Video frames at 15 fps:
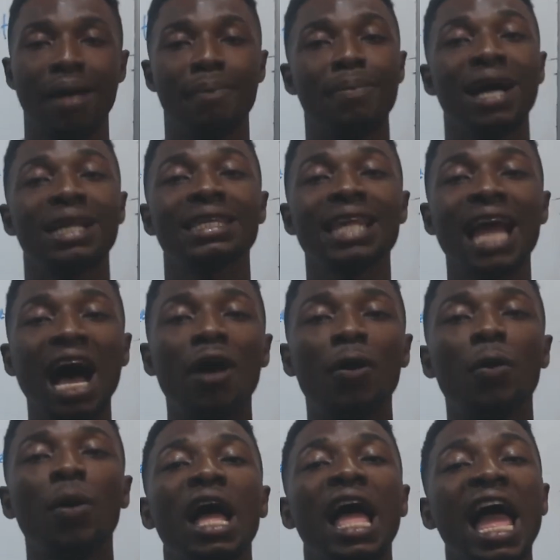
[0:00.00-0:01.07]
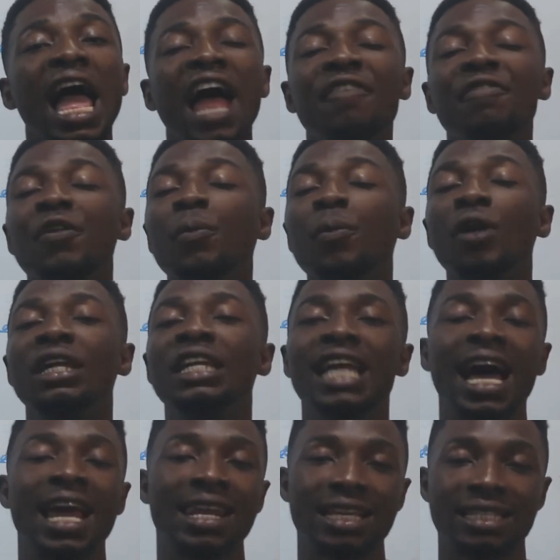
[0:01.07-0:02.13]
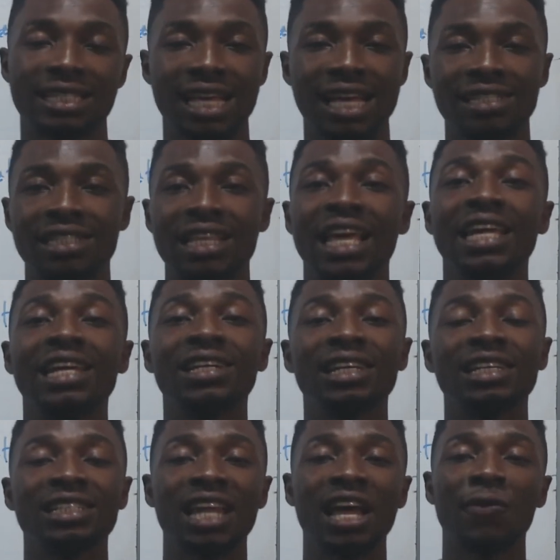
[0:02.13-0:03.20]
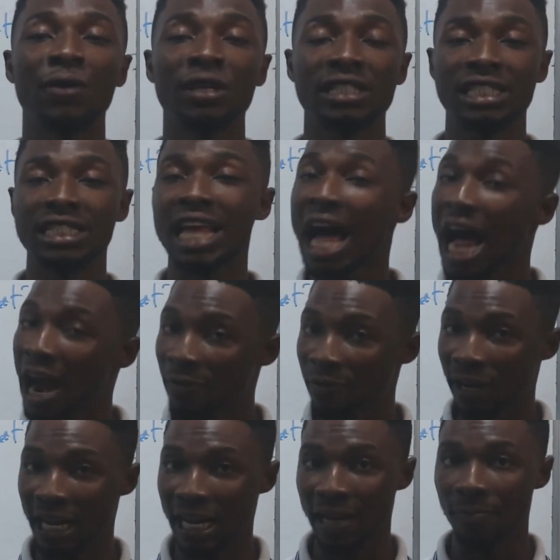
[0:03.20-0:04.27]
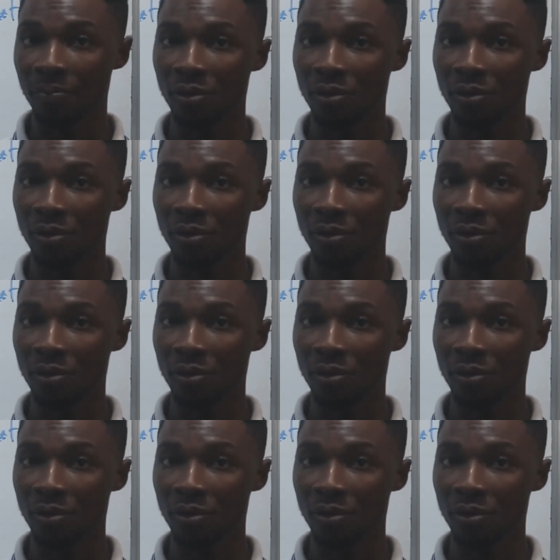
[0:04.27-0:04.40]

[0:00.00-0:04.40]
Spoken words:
But now, everybody understands the English language in Africa.